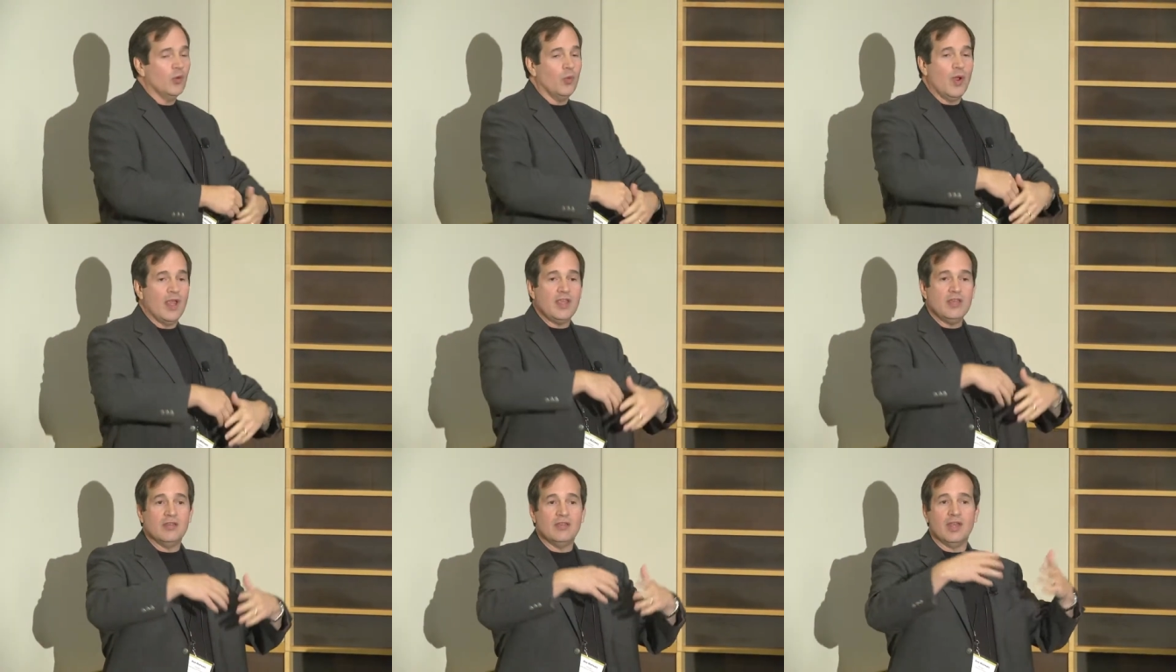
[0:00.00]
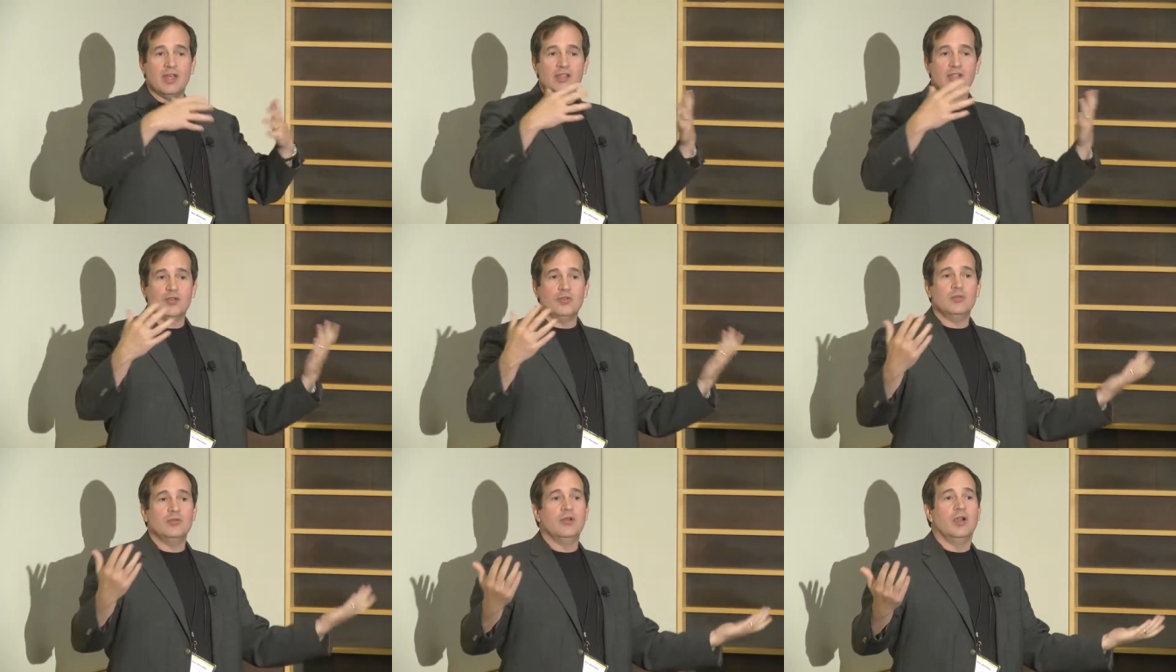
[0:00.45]
the way
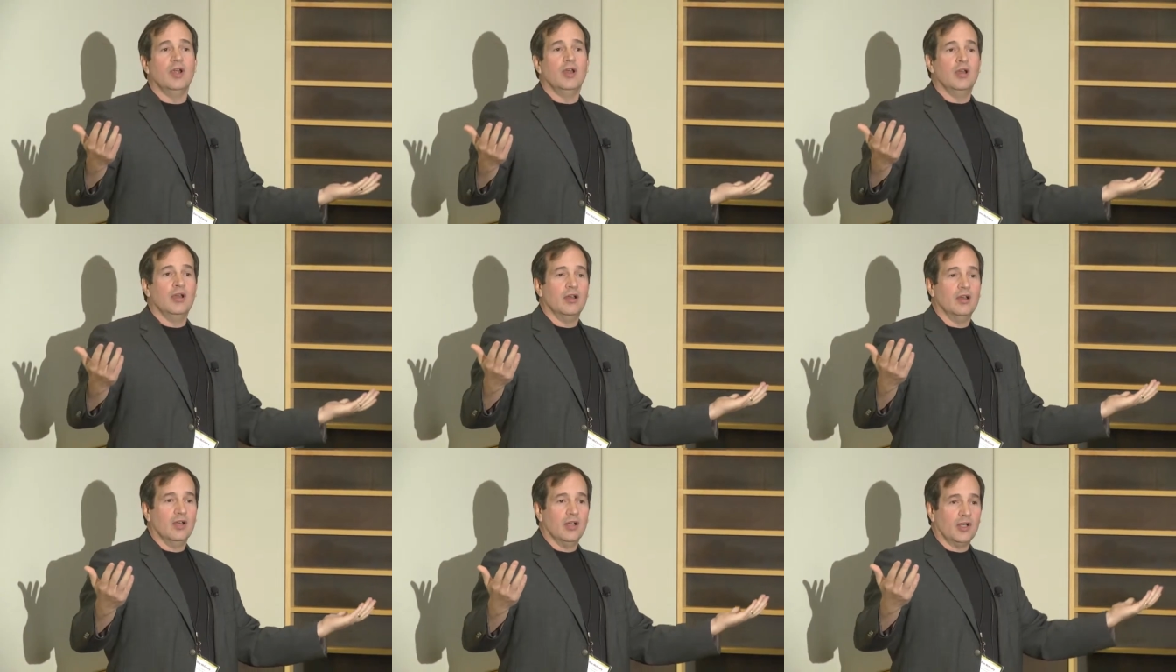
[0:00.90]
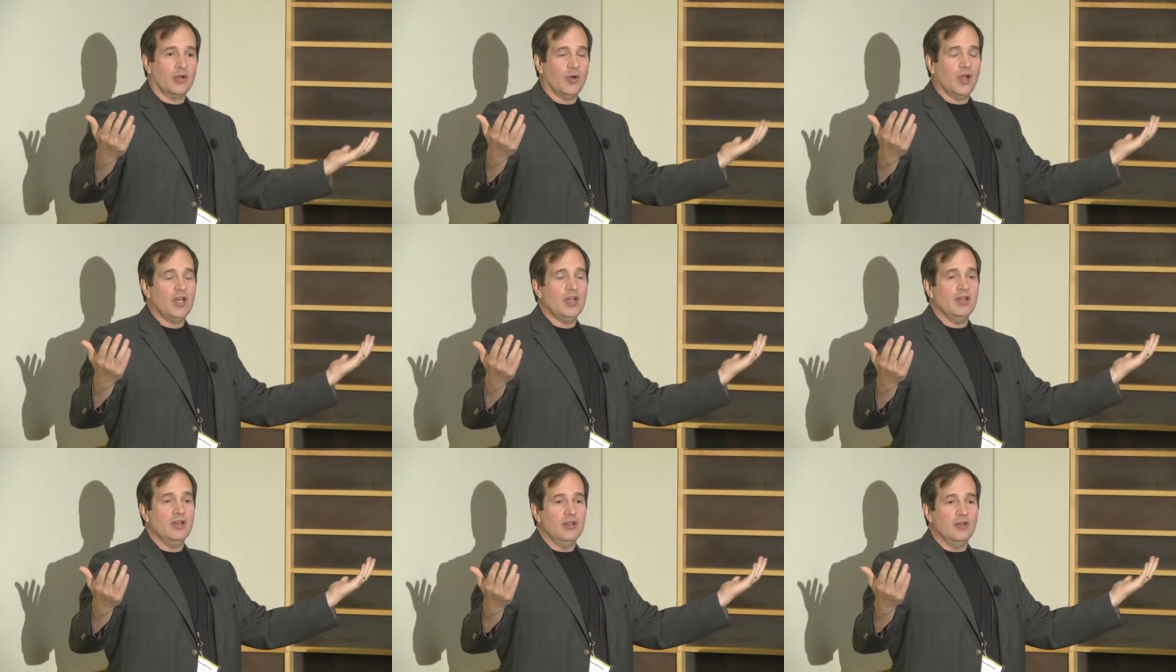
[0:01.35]
that you
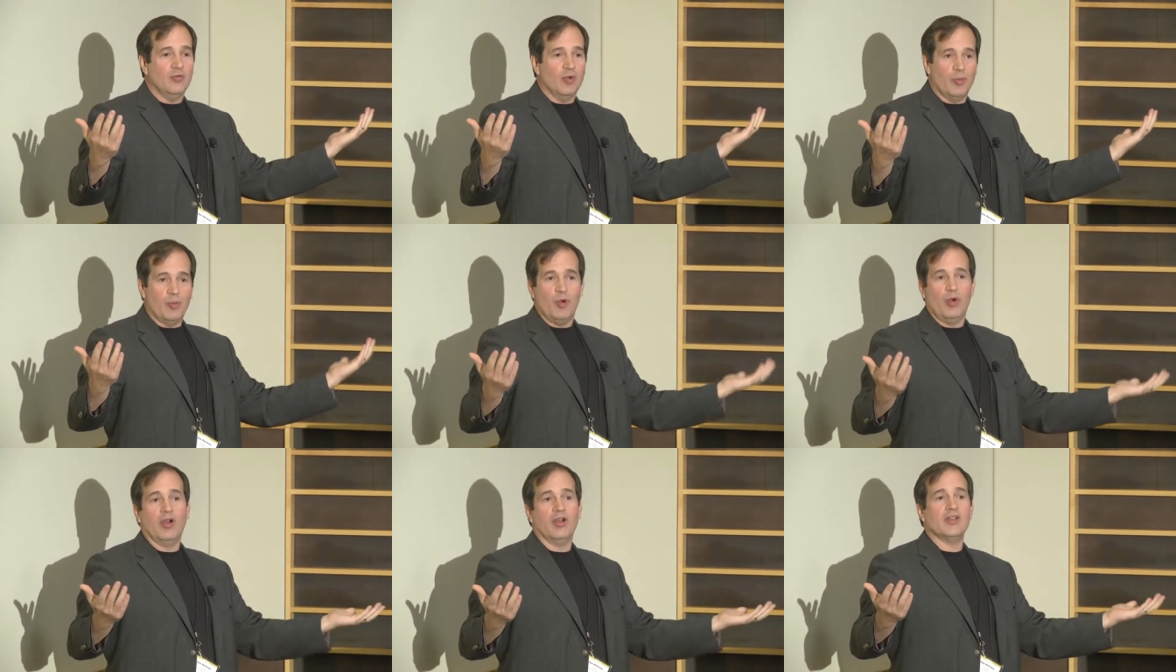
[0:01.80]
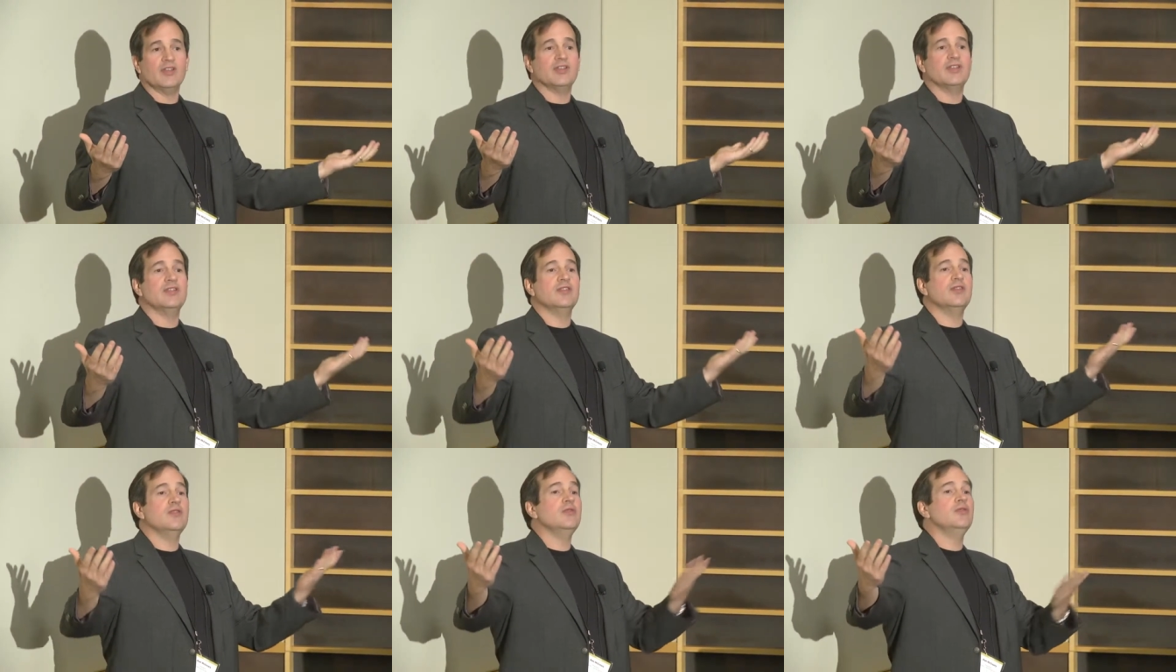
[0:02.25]
create reports
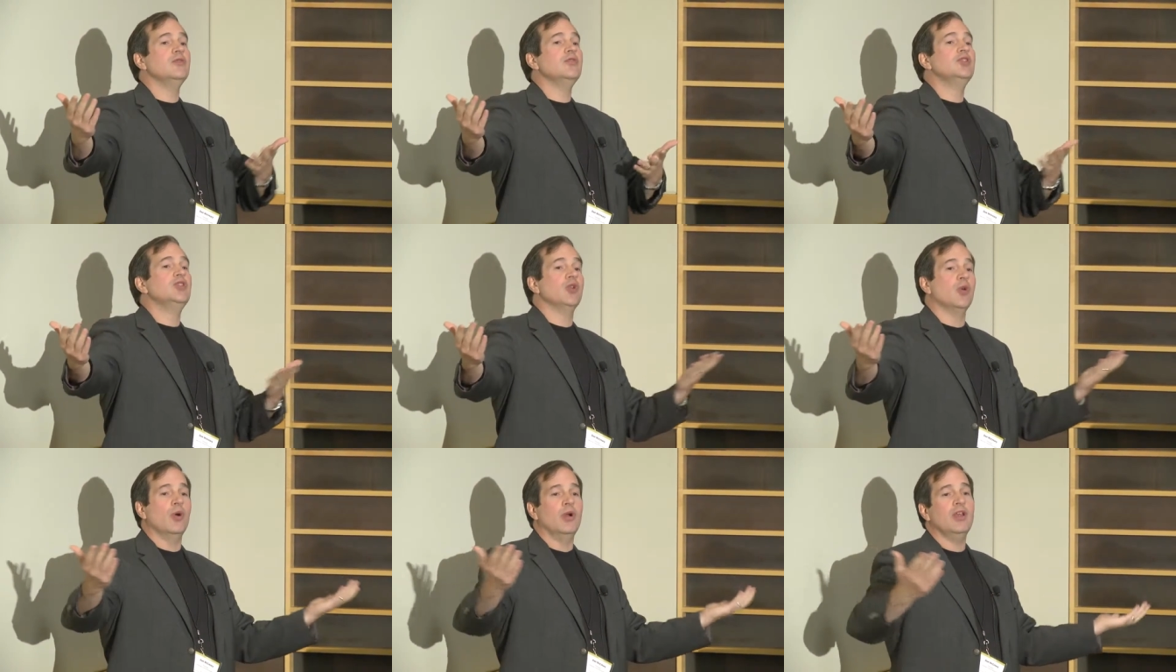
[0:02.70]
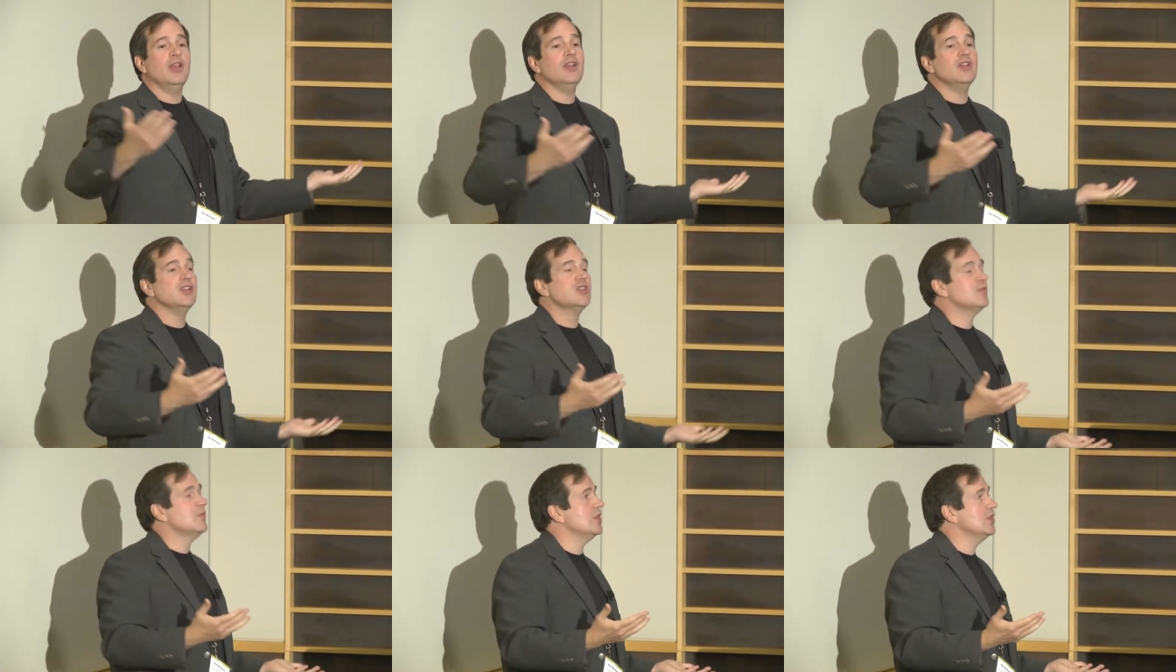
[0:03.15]
is you do
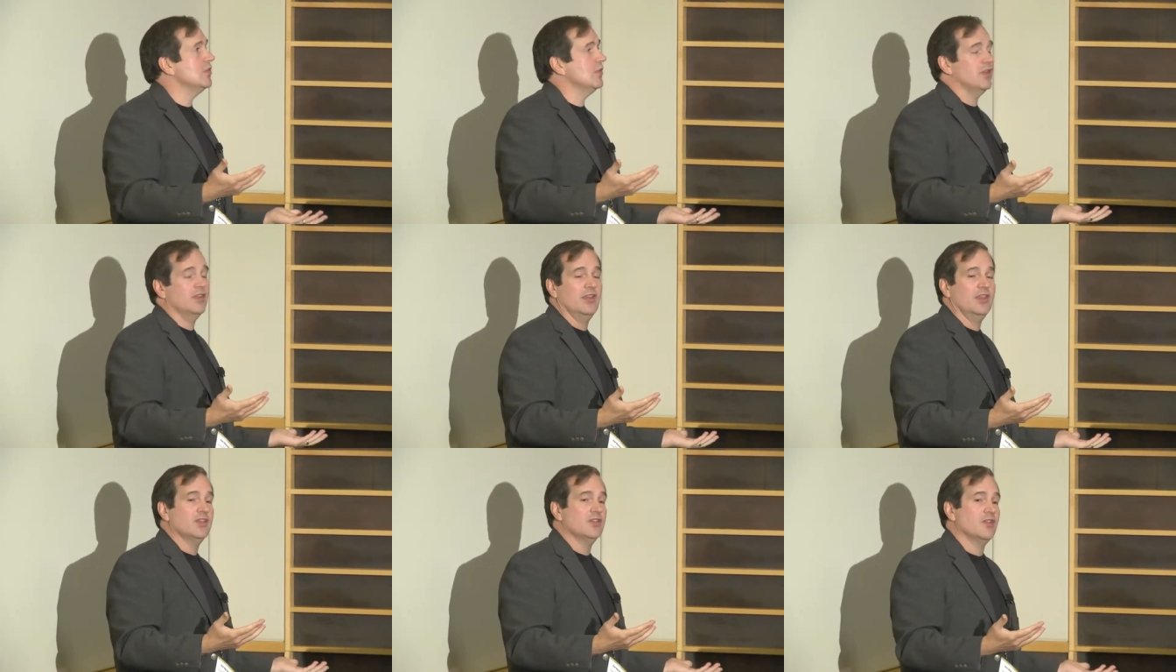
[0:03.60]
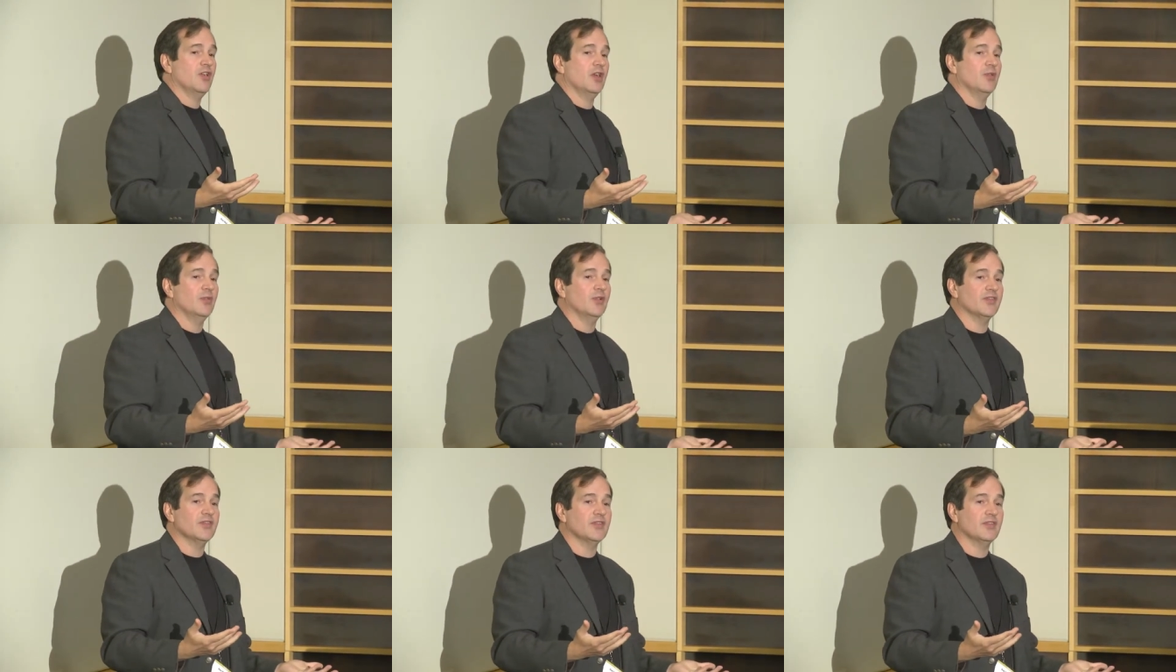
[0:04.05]
joins between these
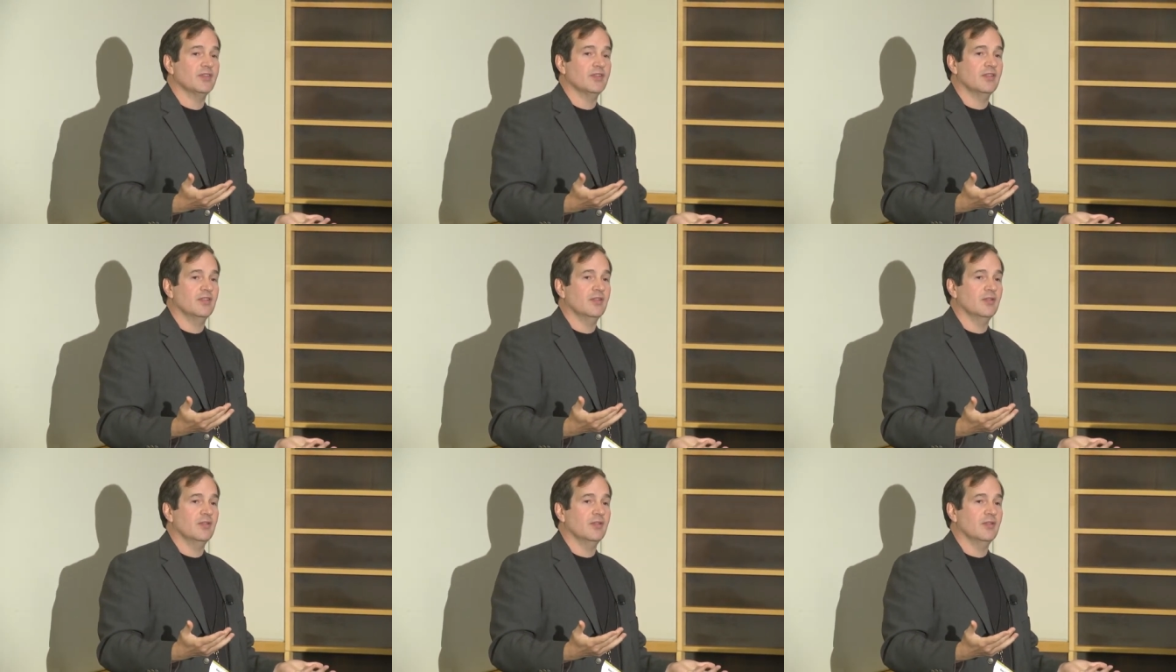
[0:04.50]
tables.